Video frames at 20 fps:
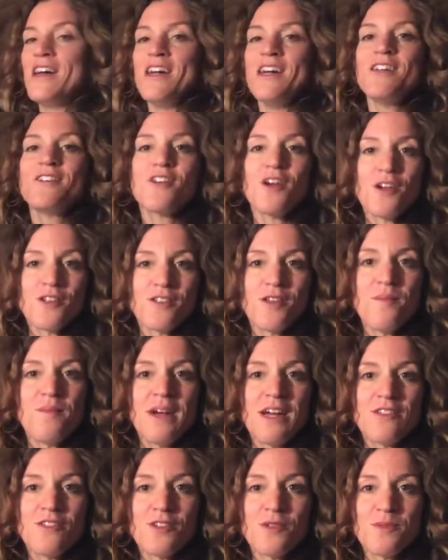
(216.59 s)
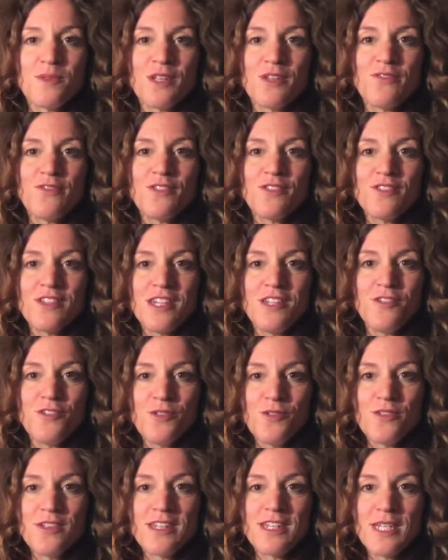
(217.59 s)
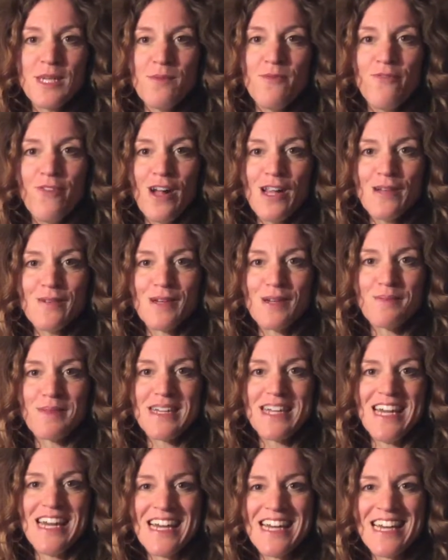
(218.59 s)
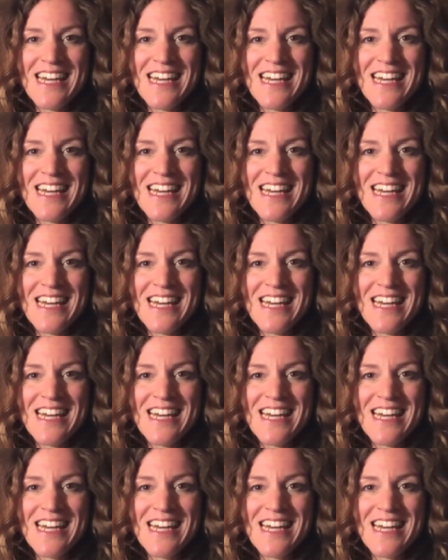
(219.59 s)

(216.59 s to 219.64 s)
It's hard to imagine, but if you stay tuned and keep following me,